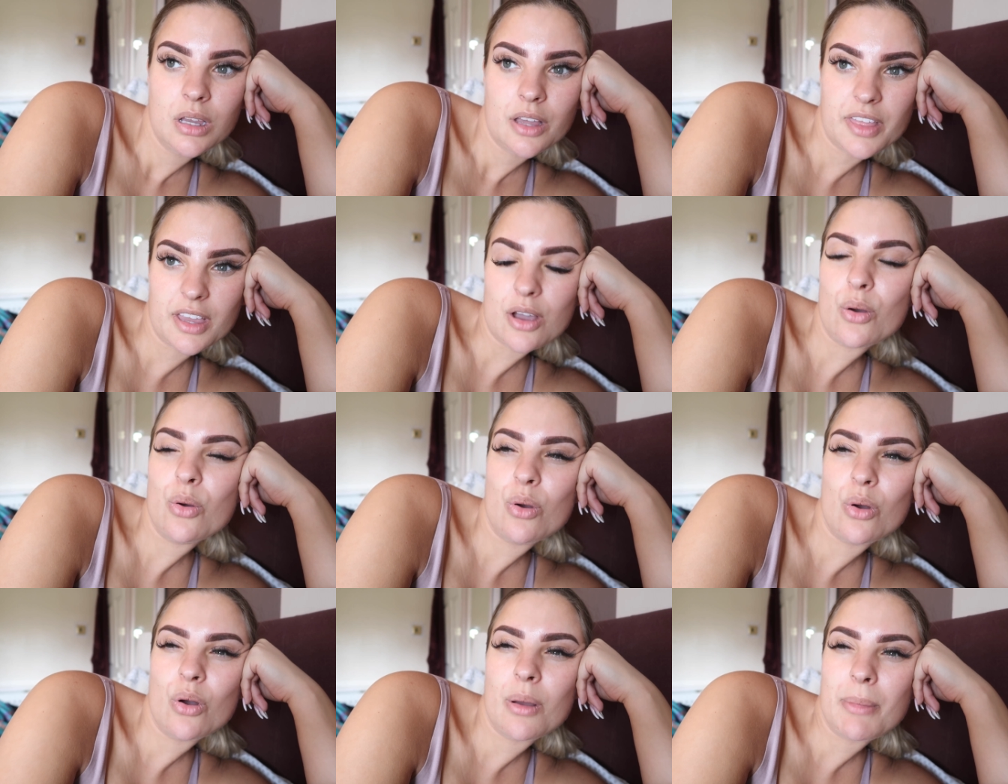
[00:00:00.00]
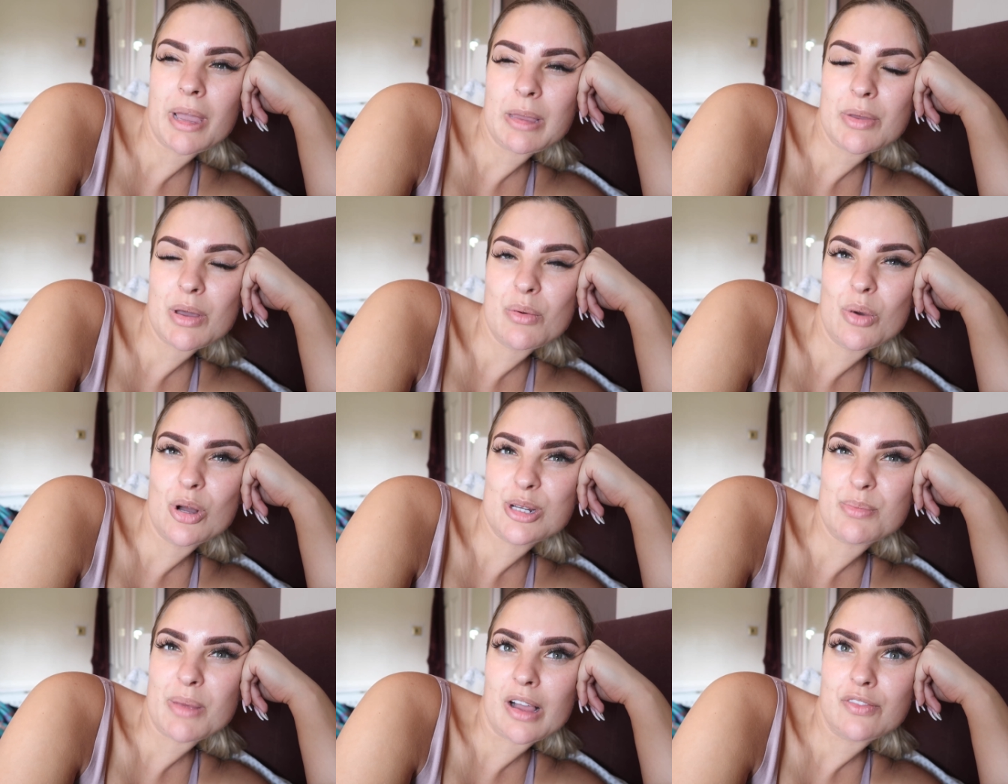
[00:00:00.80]
I think, or maybe I'll
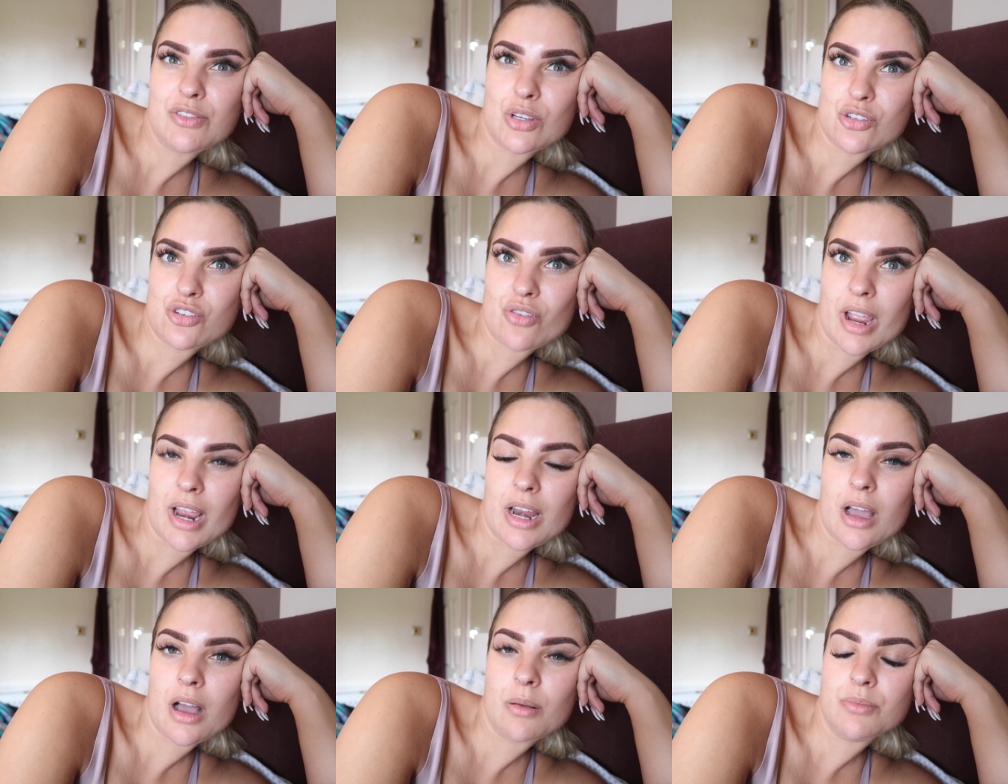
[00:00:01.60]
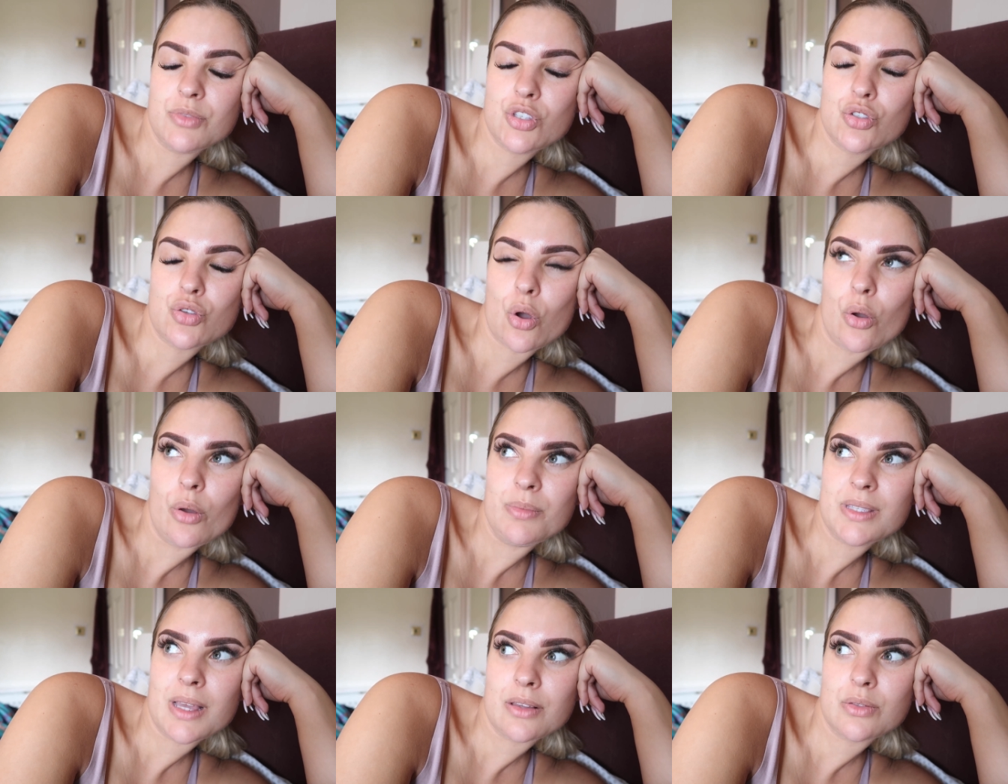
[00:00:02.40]
watch MAFS Australia. I'm so
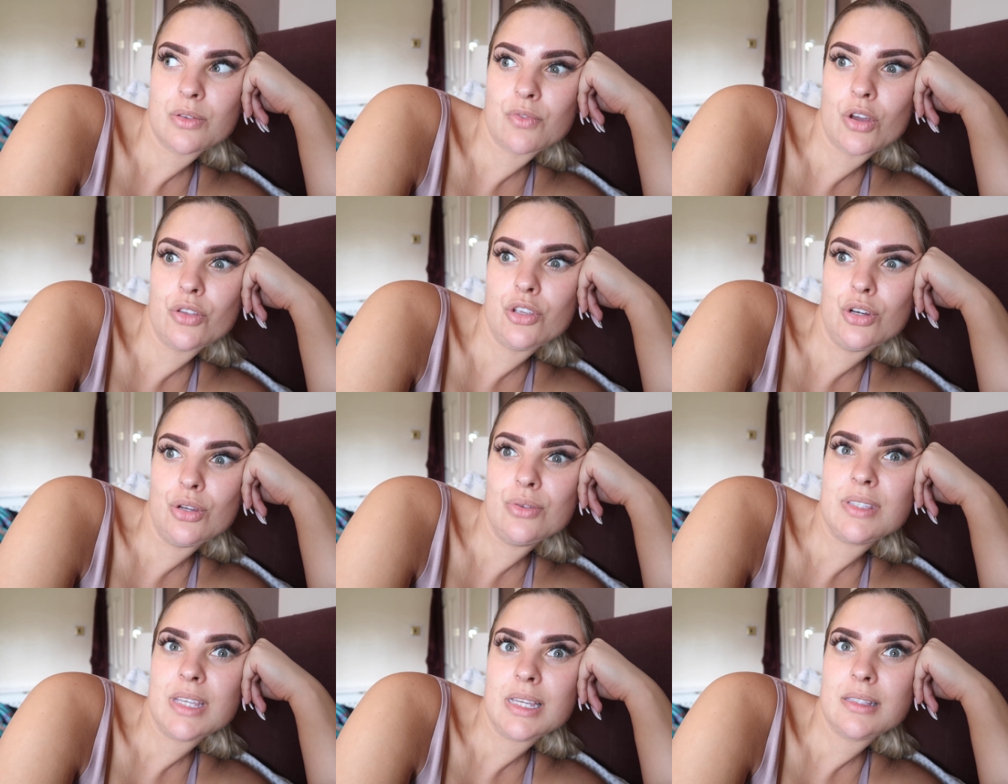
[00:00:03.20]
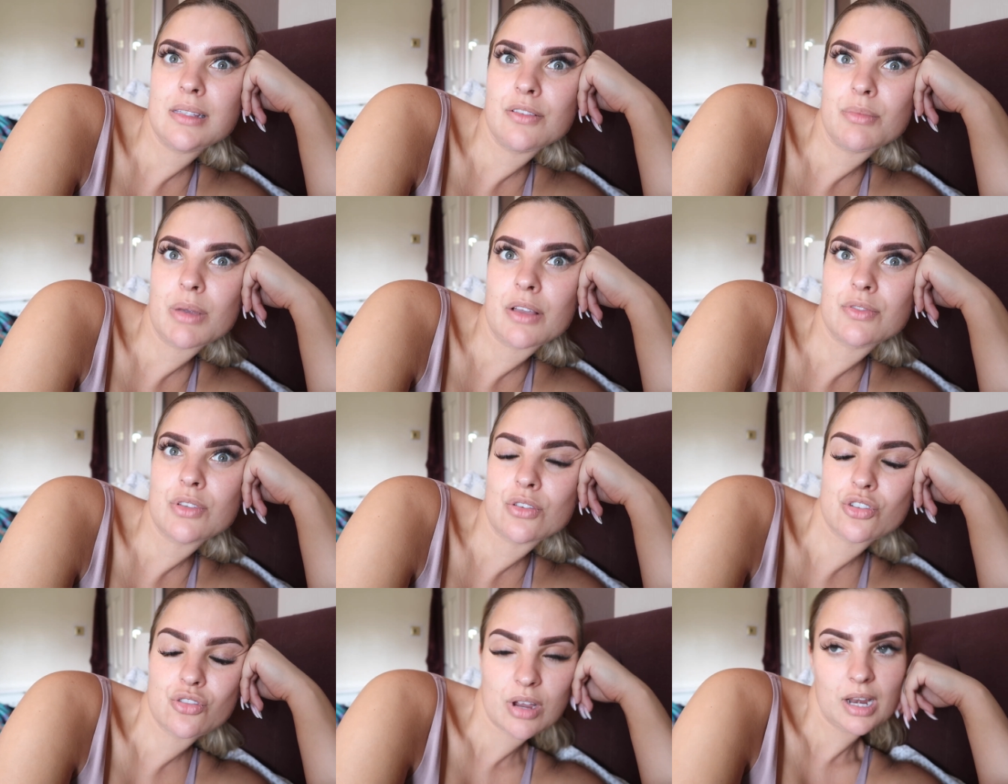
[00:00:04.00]
obsessed with like the new season of MAFS
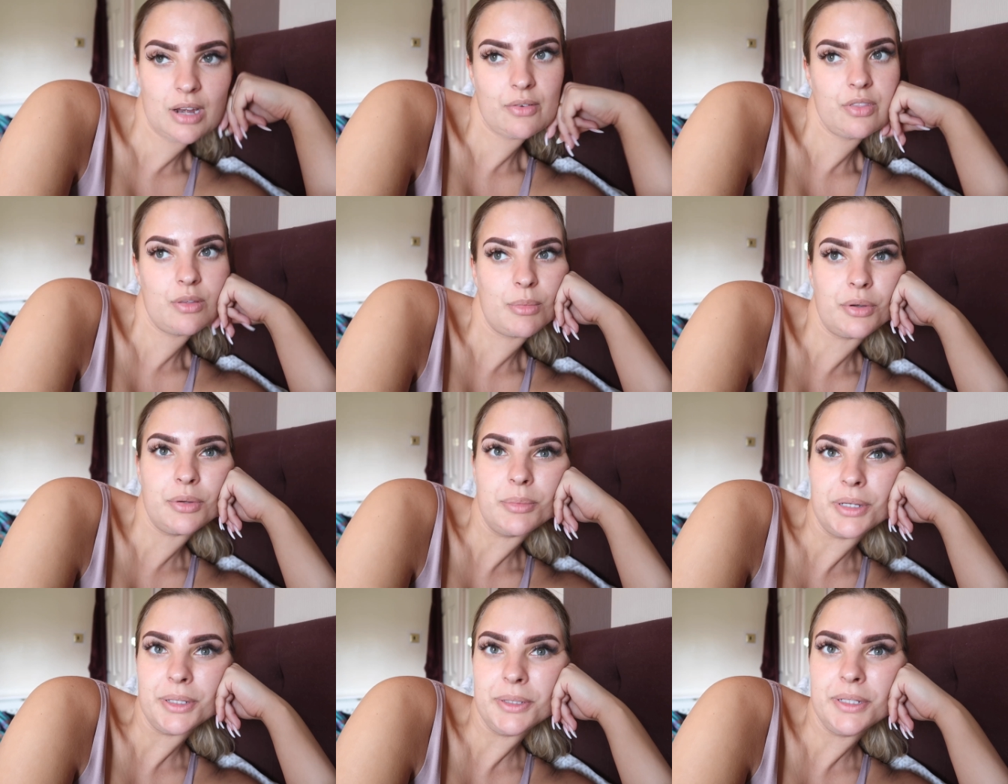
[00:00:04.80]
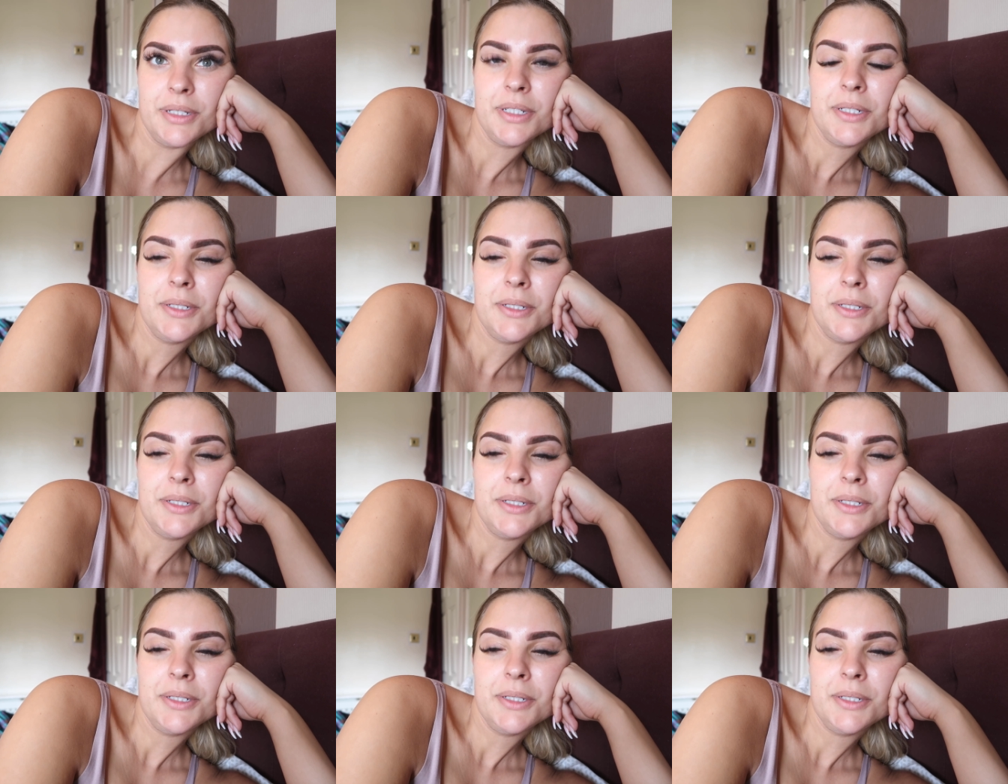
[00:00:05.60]
Australia at the moment.